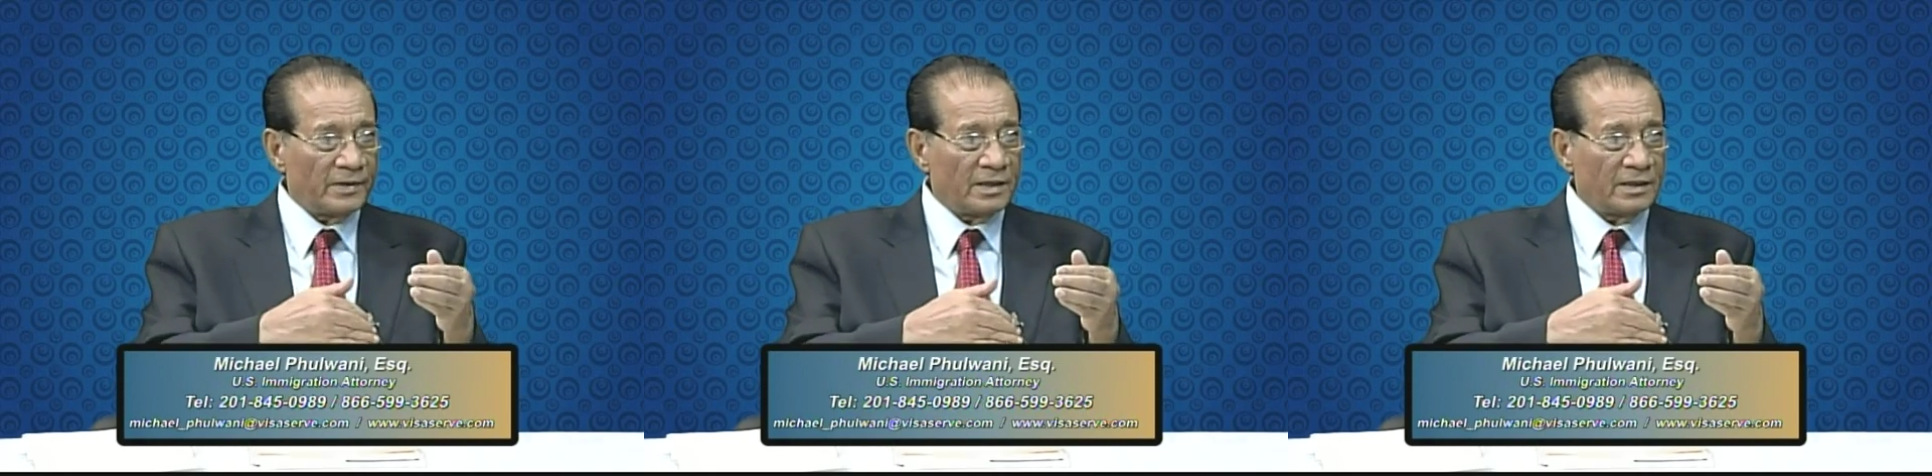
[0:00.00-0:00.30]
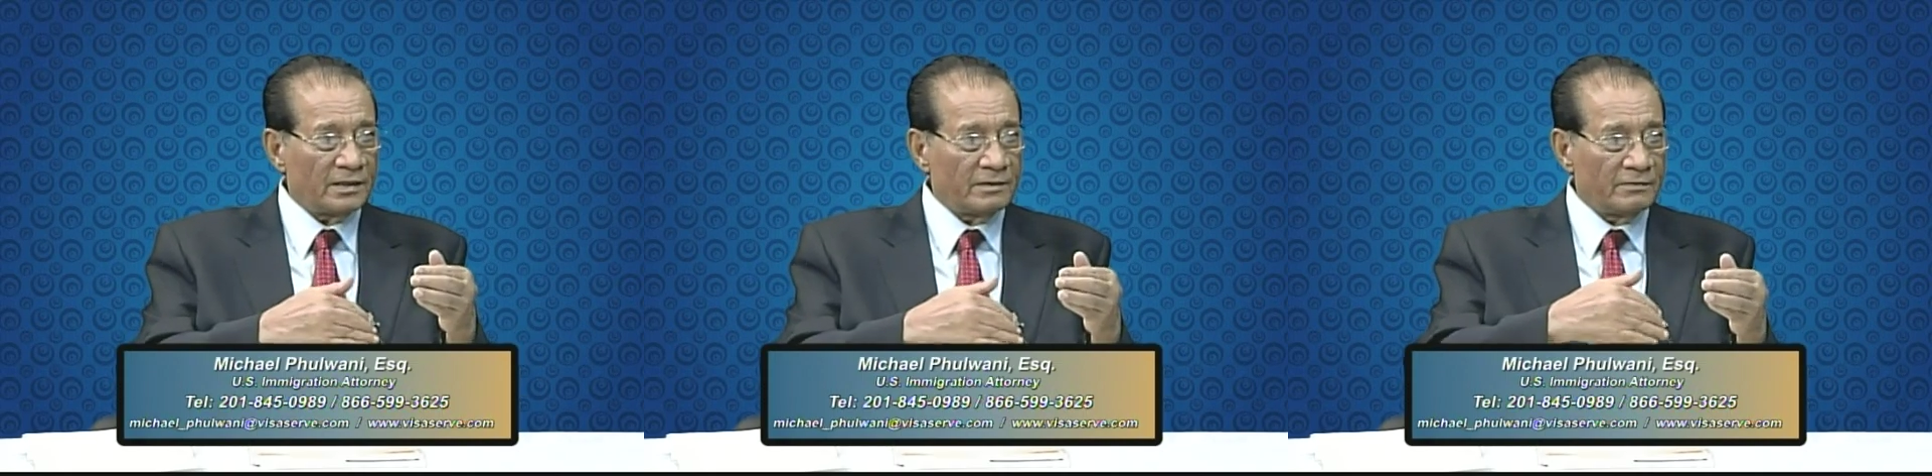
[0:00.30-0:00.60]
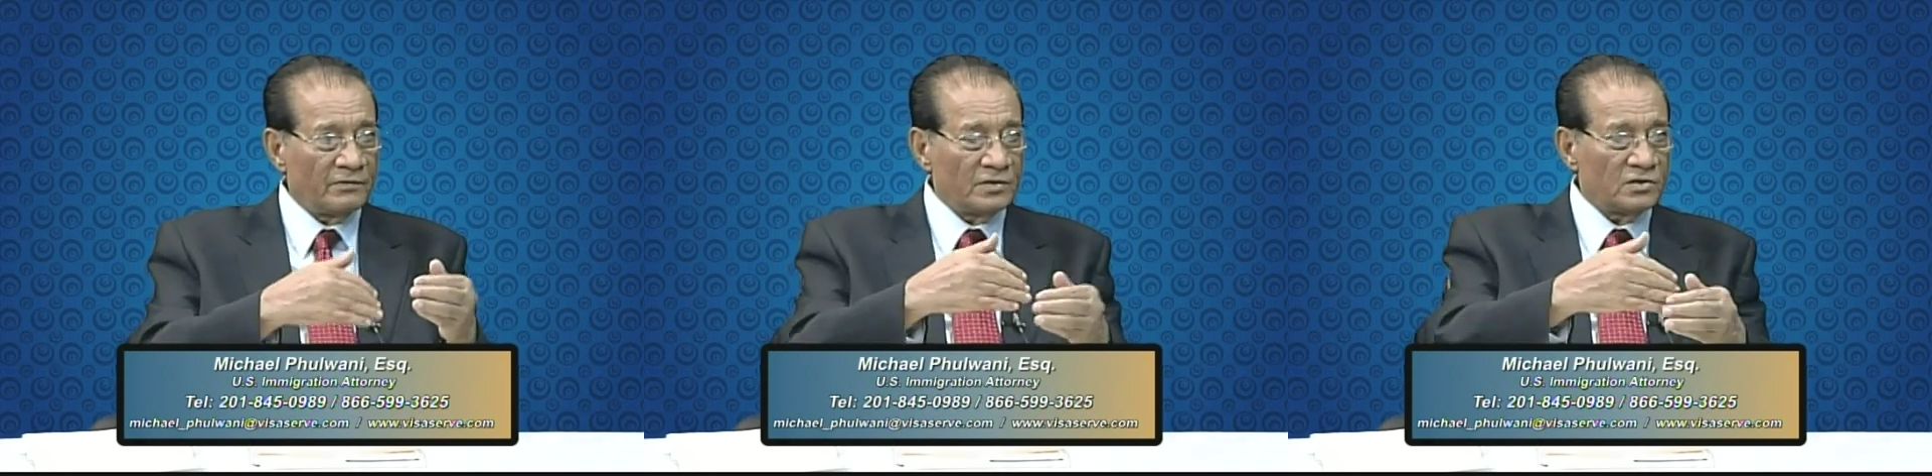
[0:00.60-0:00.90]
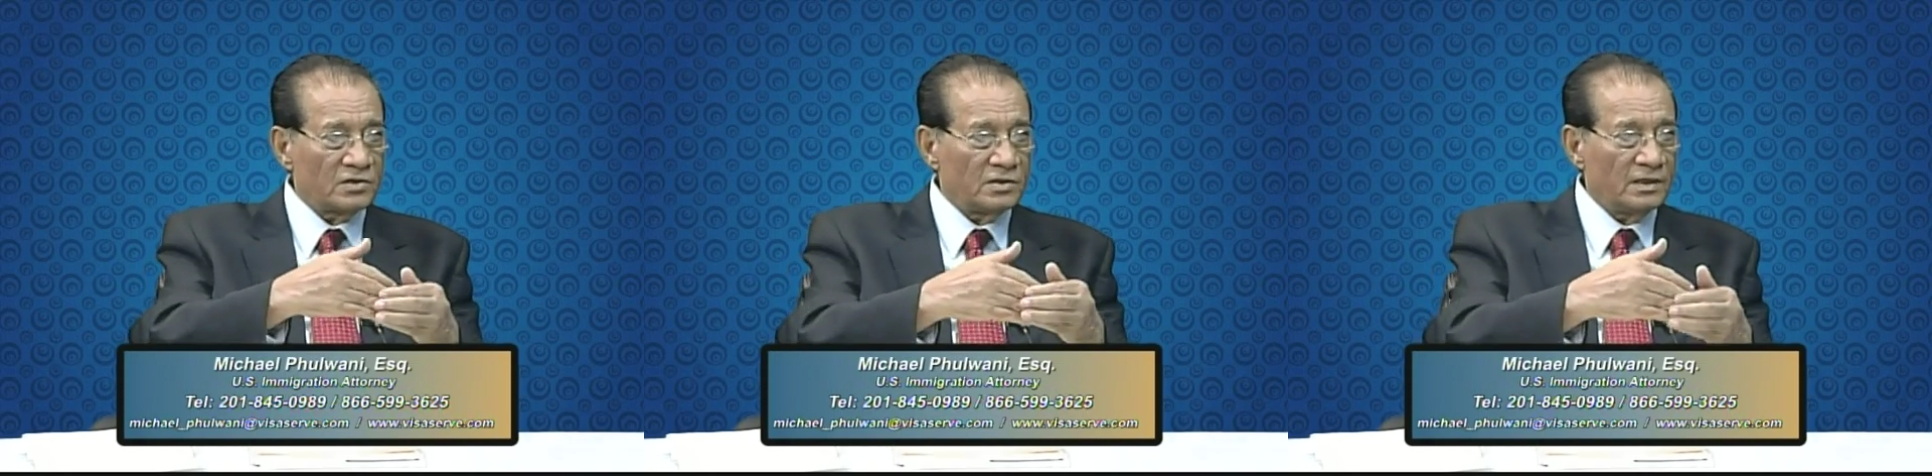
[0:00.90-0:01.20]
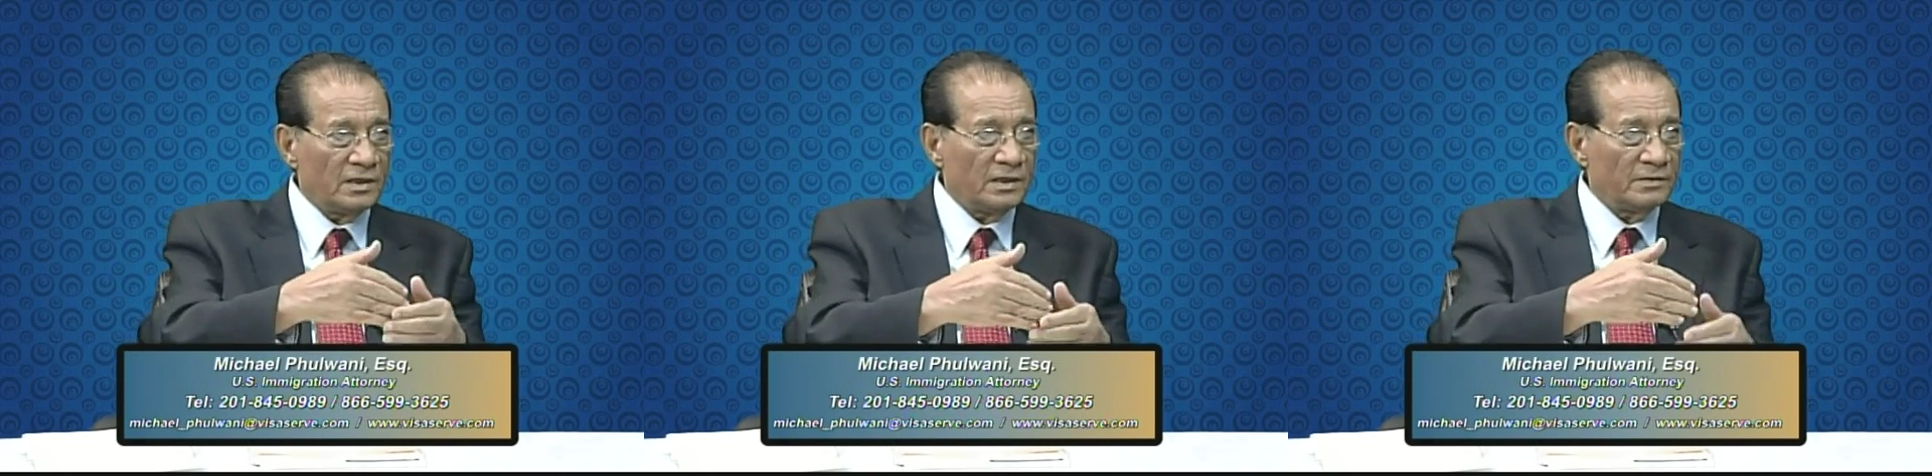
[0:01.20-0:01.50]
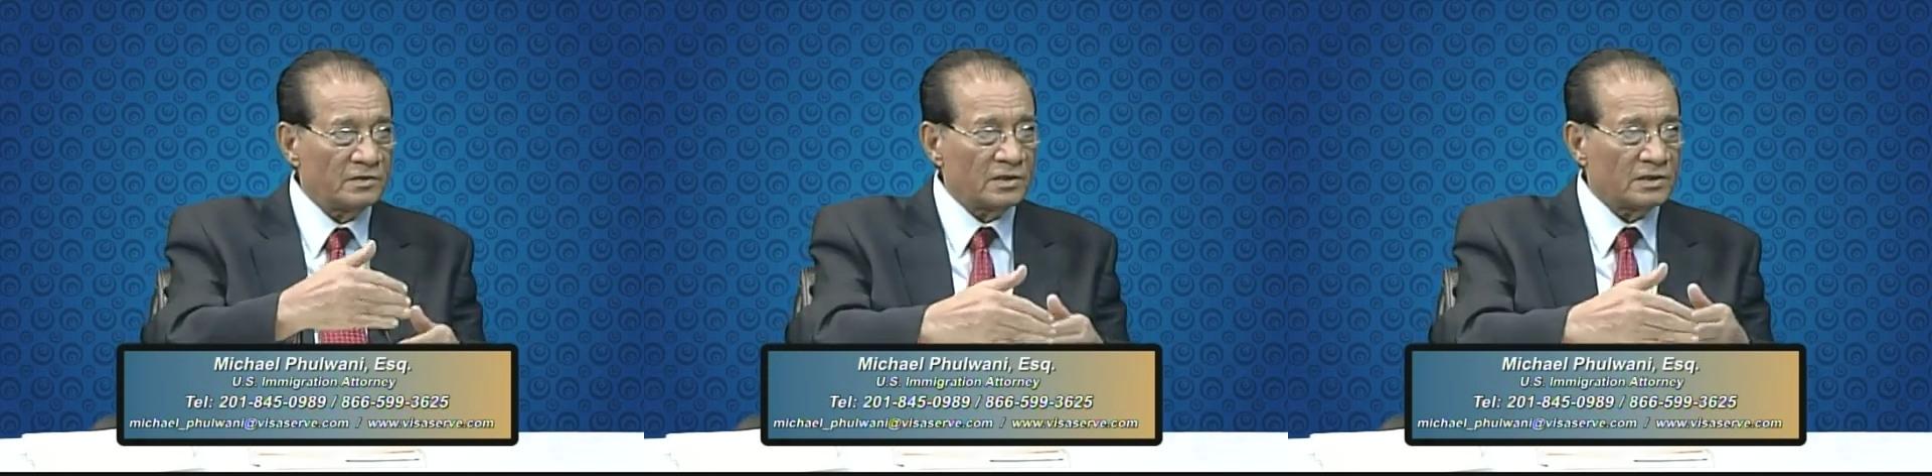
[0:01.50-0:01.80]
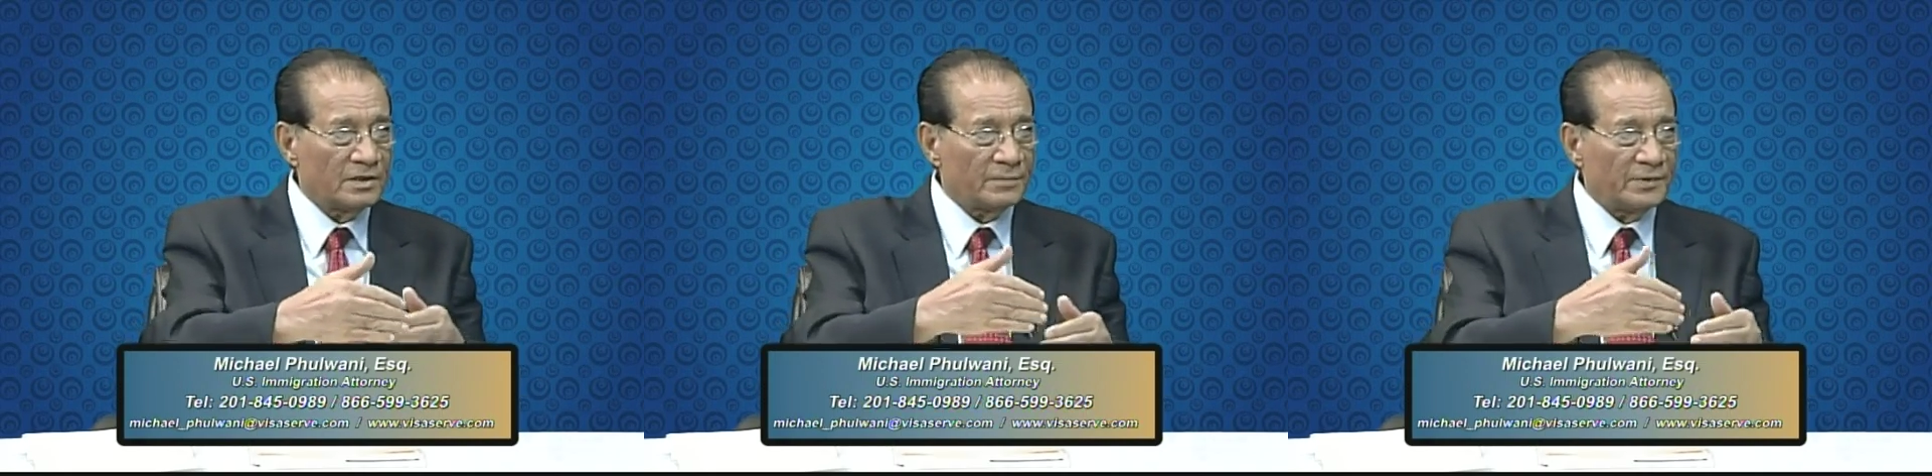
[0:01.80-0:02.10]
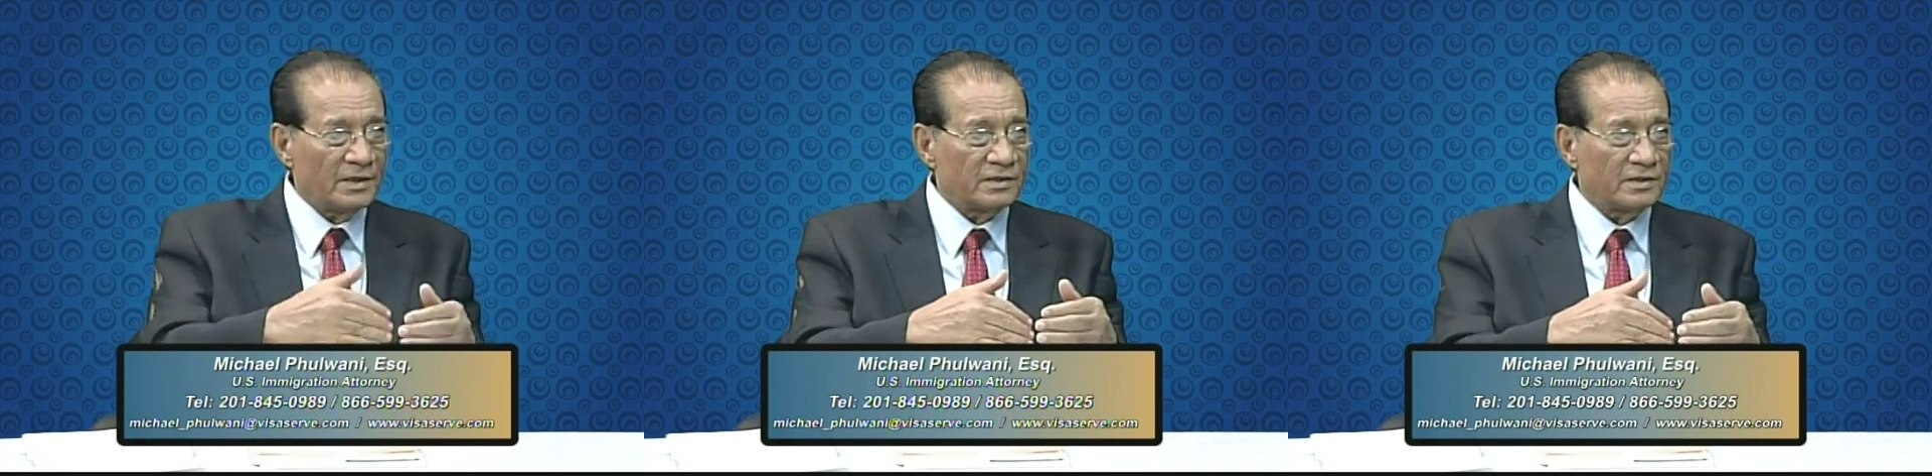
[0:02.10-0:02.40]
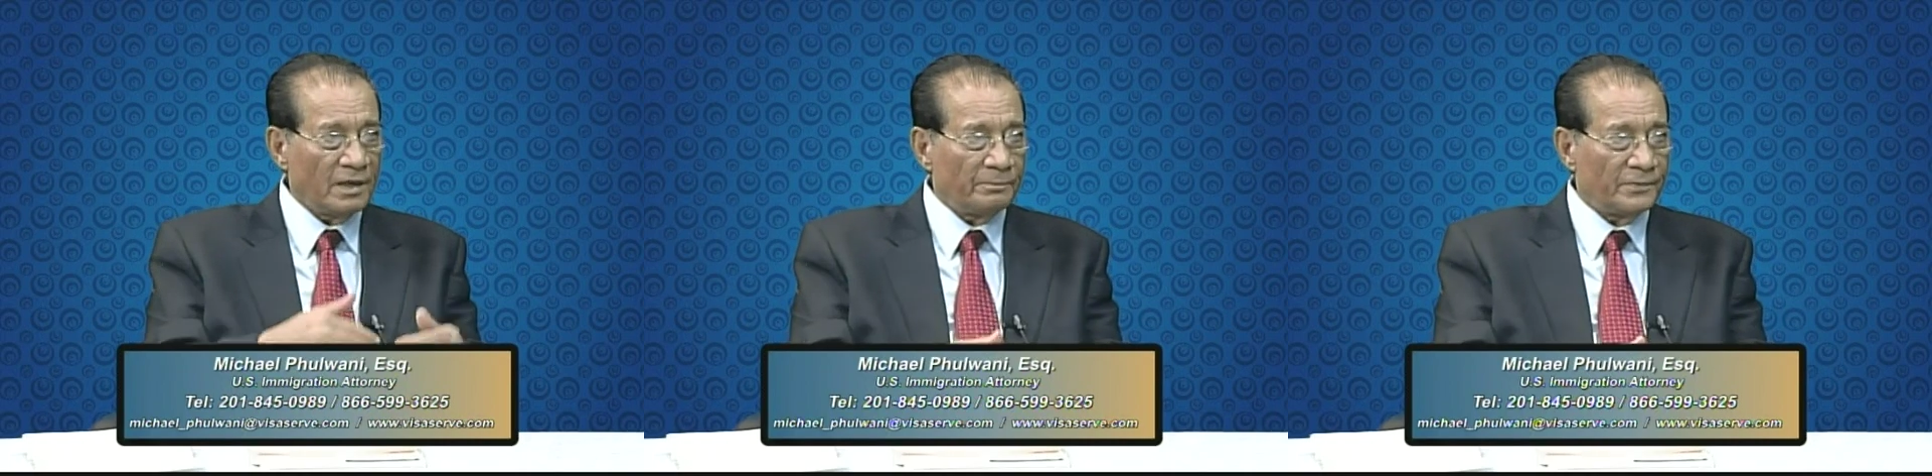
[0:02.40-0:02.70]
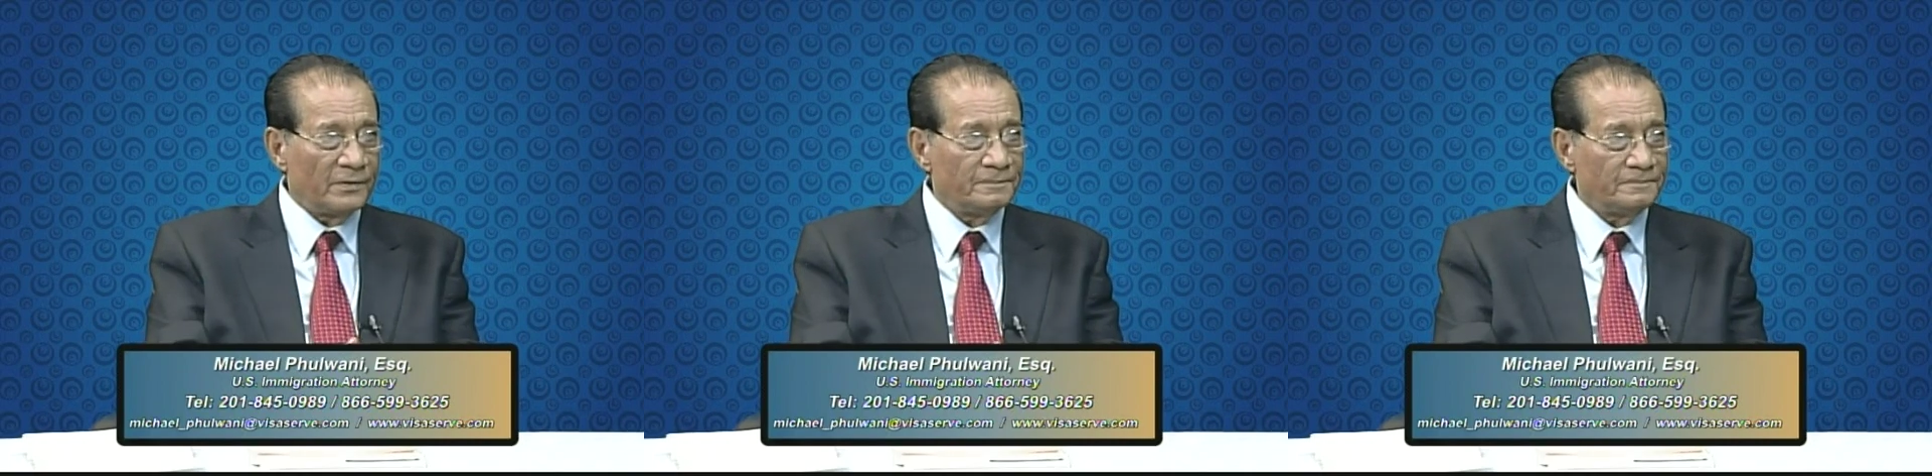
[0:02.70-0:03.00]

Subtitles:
like once the 6-year period is up,